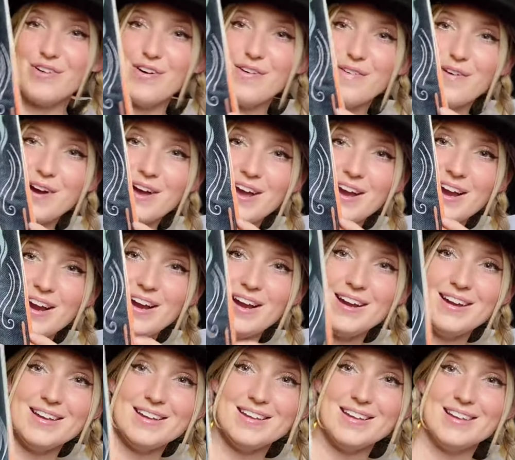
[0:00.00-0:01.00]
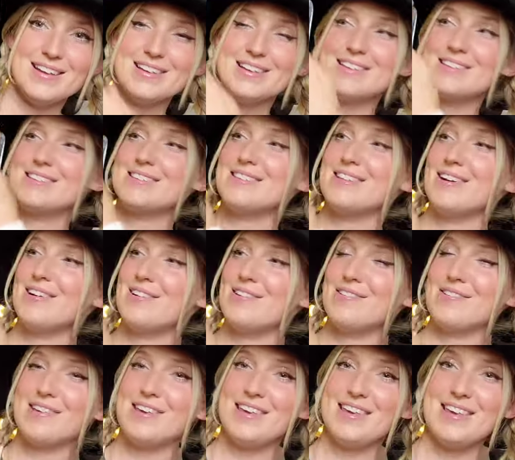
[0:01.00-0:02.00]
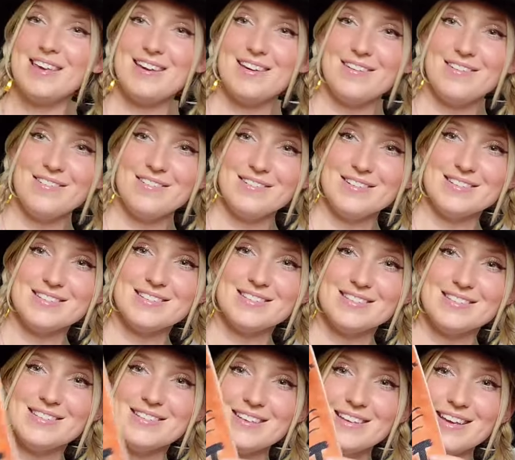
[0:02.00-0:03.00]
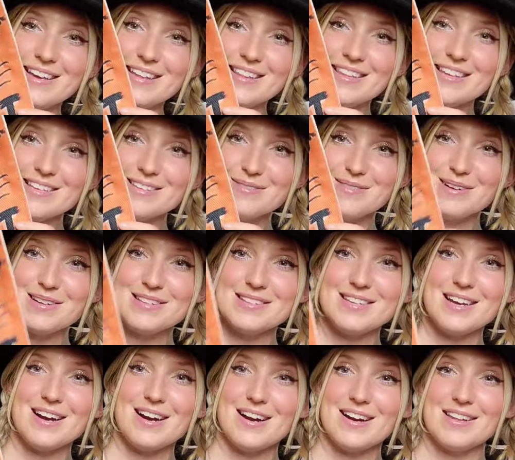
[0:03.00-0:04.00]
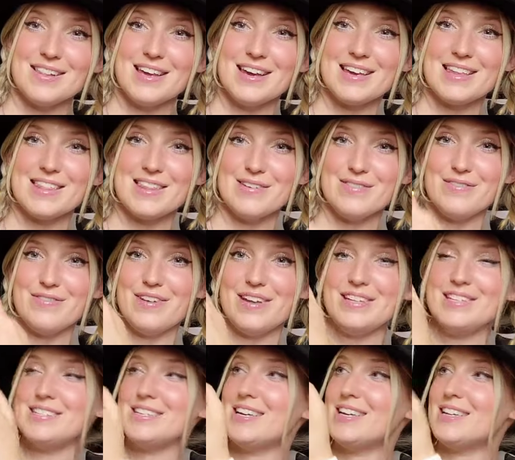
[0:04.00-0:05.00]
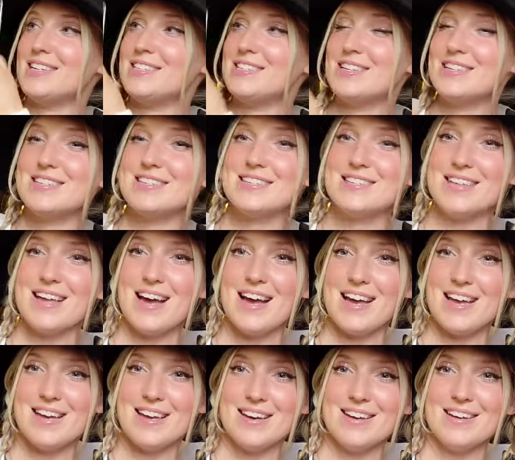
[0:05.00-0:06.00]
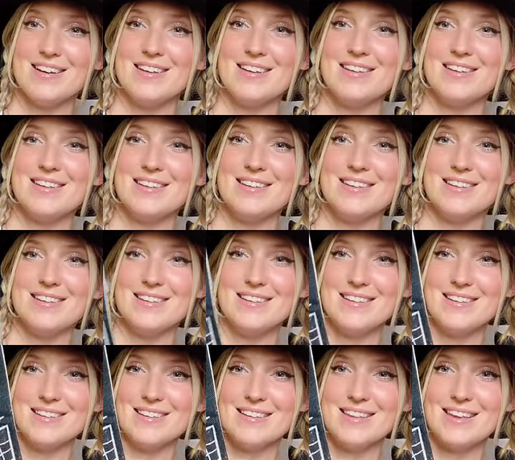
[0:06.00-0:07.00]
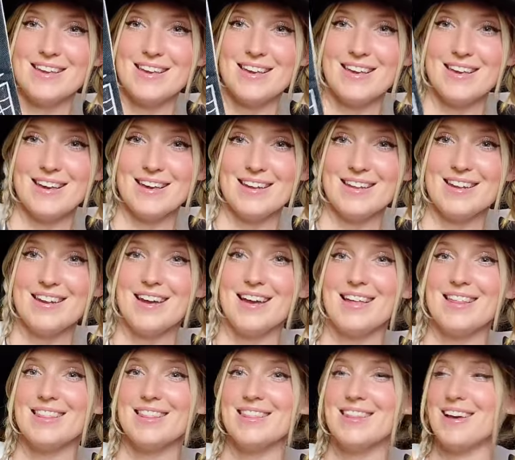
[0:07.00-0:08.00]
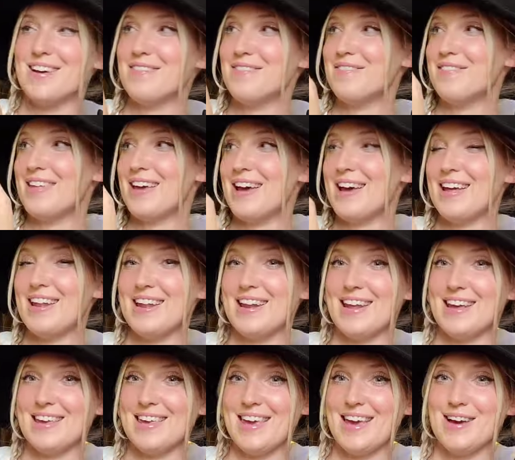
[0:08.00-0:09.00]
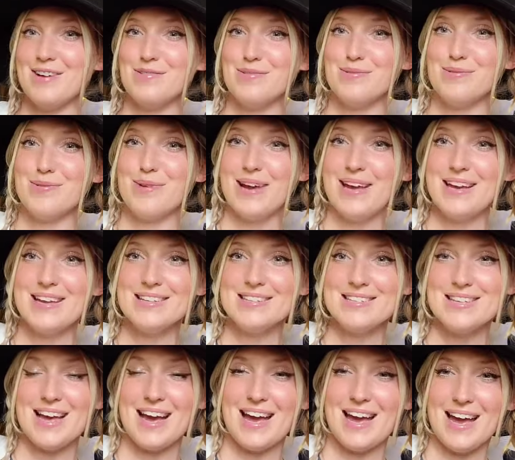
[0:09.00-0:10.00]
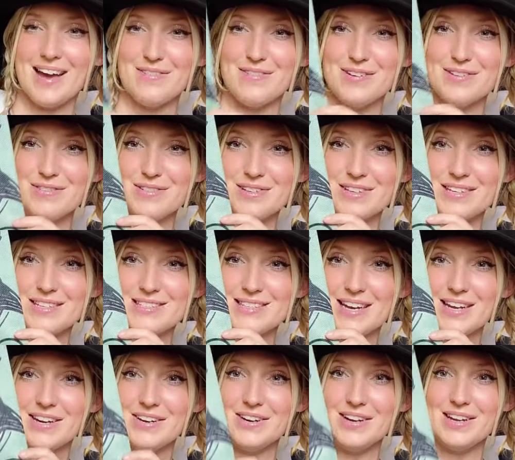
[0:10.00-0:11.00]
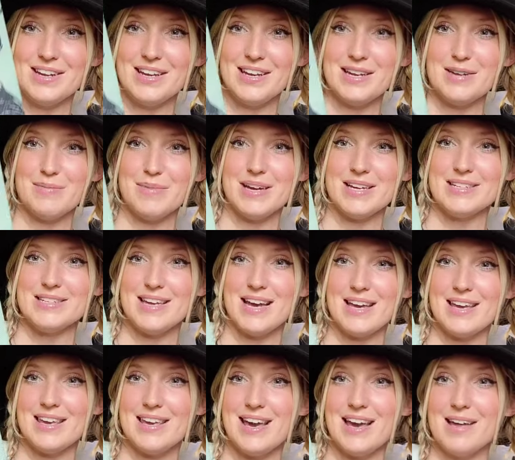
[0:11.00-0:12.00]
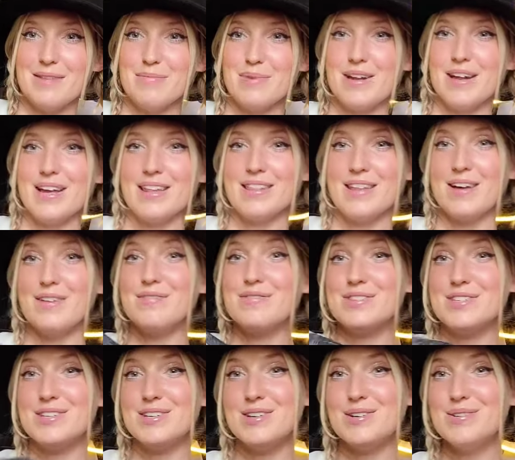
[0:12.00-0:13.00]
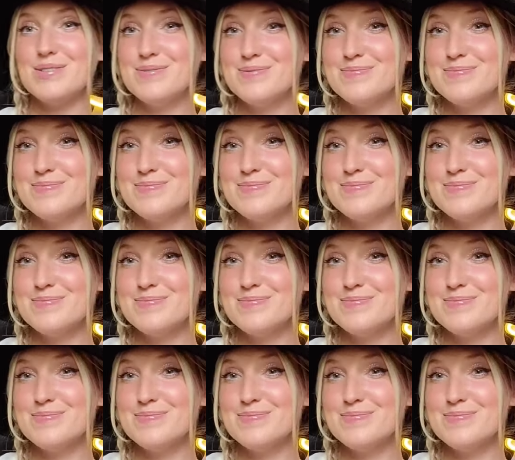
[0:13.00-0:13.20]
four. So cute. These ones are like the vintage style. And I love that, and I can't wait. I haven't really decorated my deck yet, but I love to.